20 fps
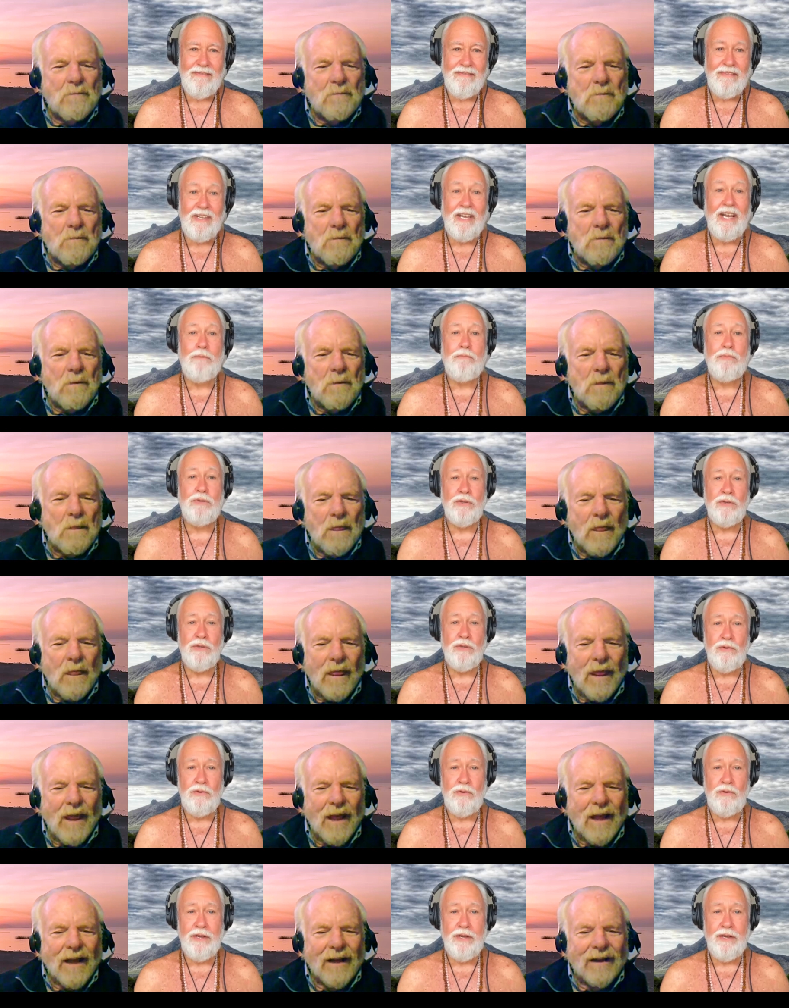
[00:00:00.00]

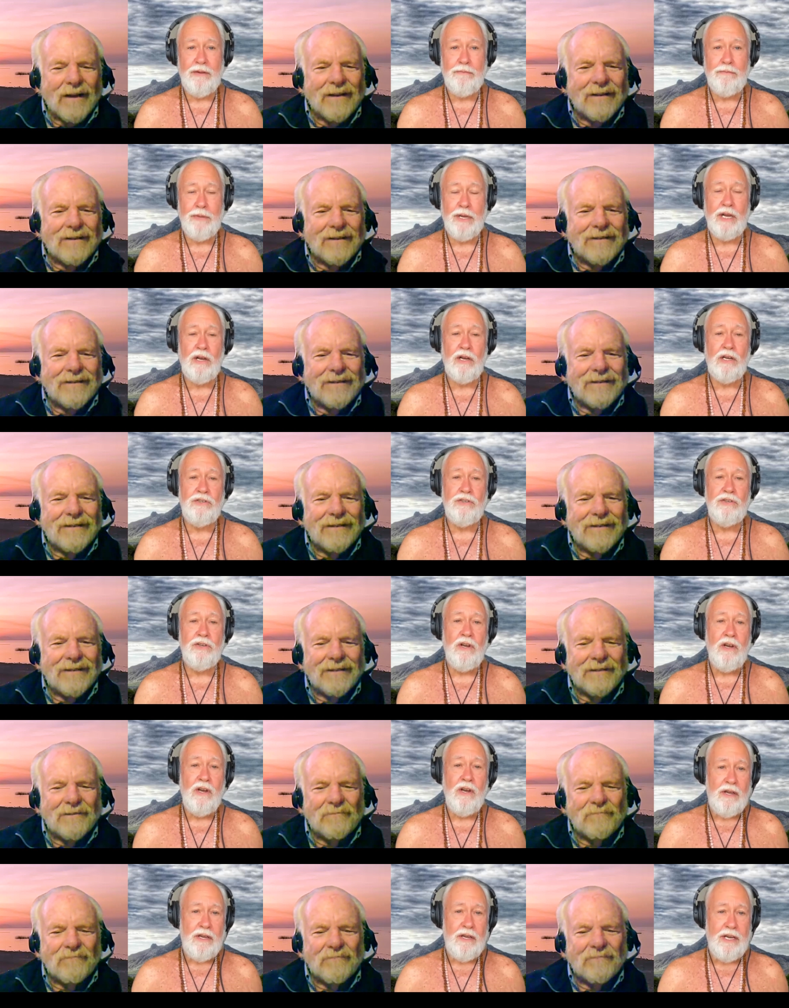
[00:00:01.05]
Speaker 1: Absolutely, because
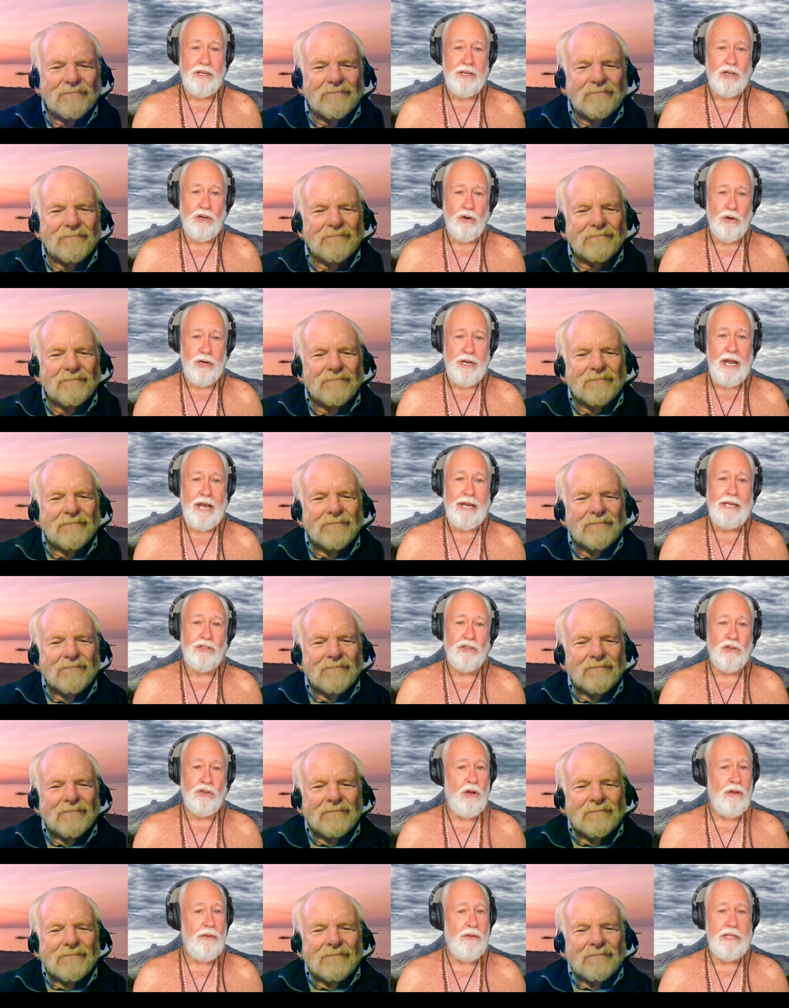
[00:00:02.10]
it creates
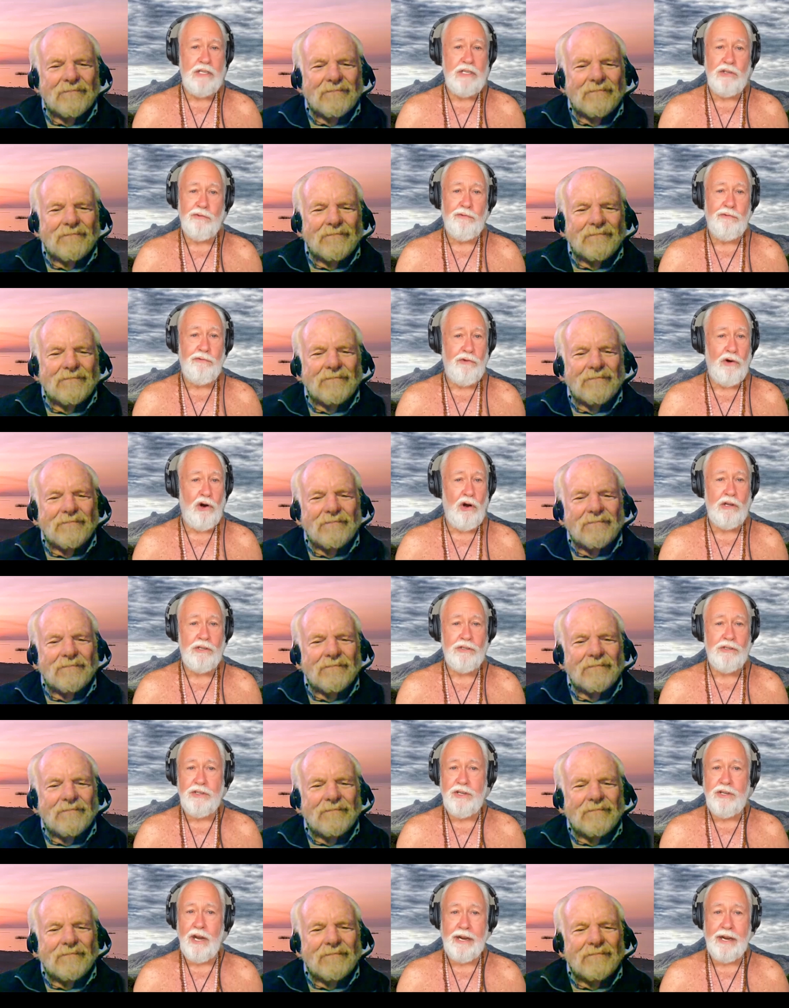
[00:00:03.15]
all these
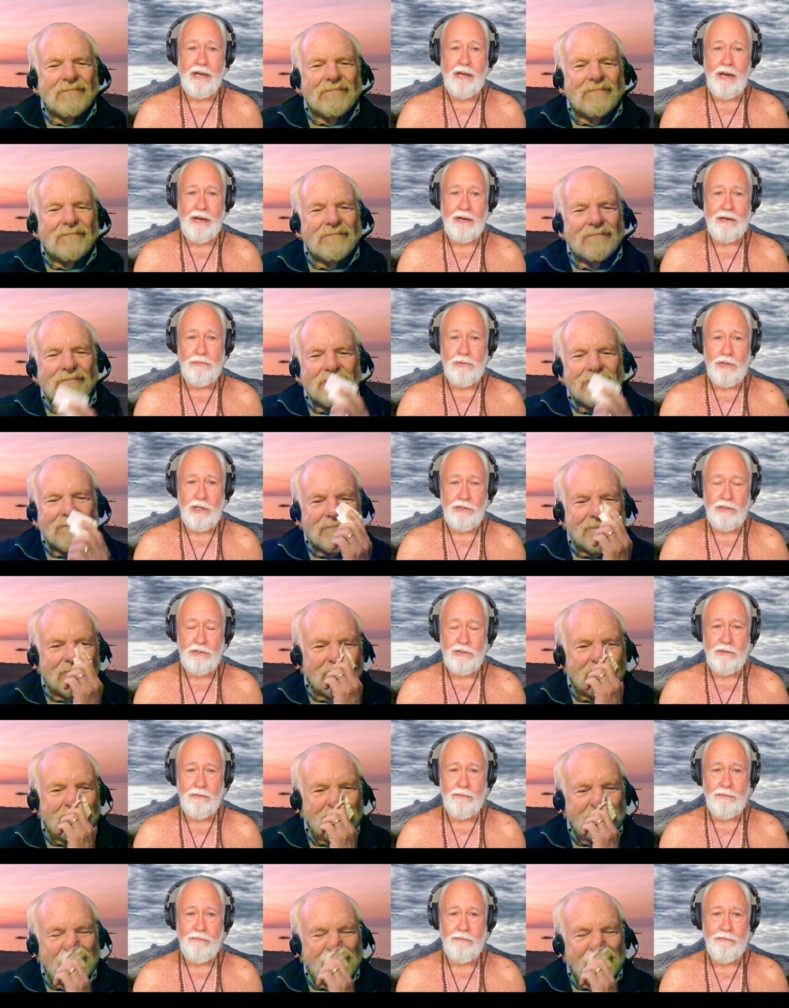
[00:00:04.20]
false dichotomies.